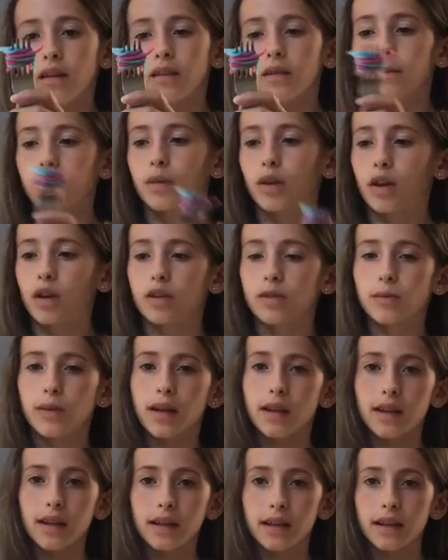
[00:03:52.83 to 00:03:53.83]
because we're
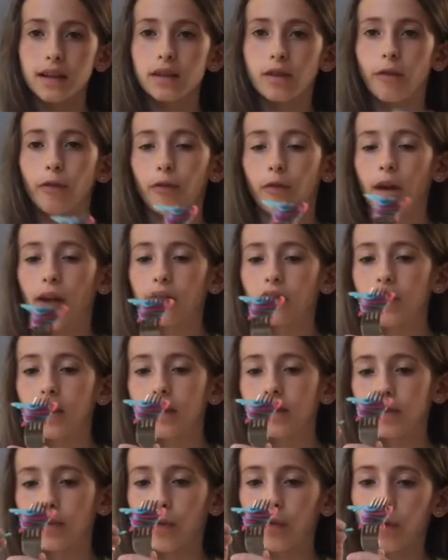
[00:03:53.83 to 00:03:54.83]
going to need to thread
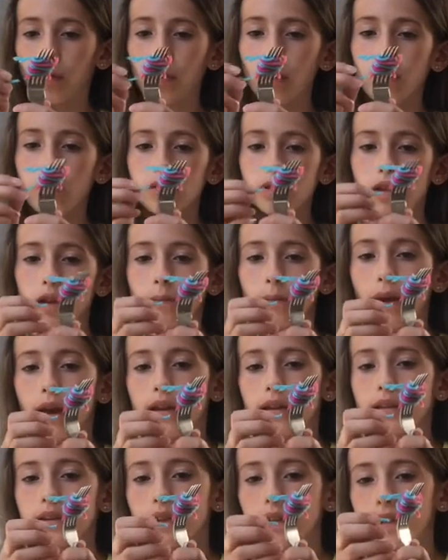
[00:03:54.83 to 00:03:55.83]
this through. So
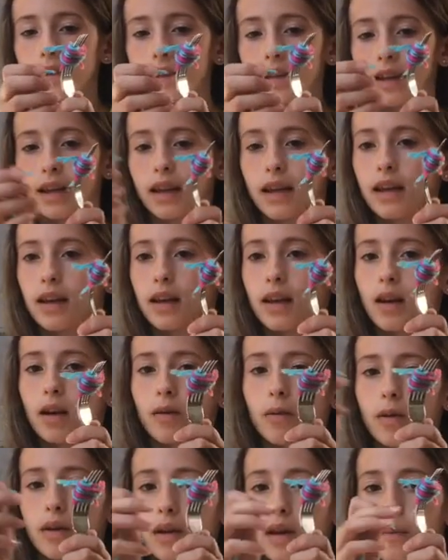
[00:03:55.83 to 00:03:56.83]
basically,
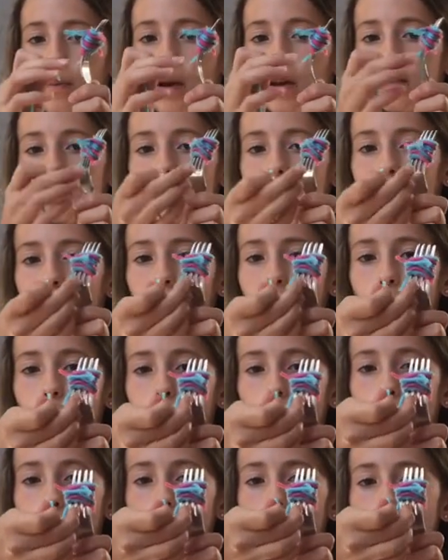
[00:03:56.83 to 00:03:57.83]
we're going to put it
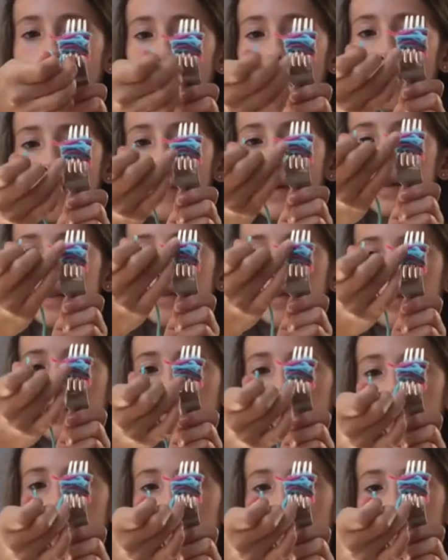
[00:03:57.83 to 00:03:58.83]
through the
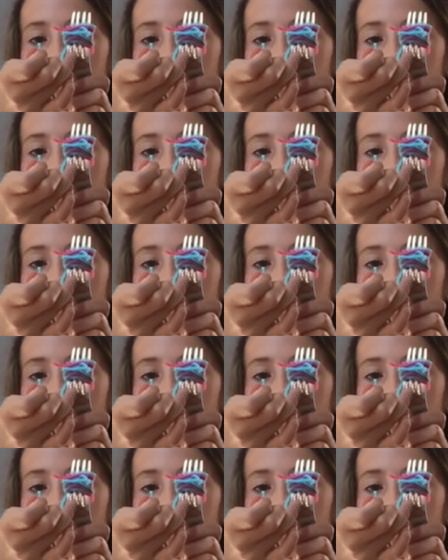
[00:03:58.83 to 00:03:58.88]
middle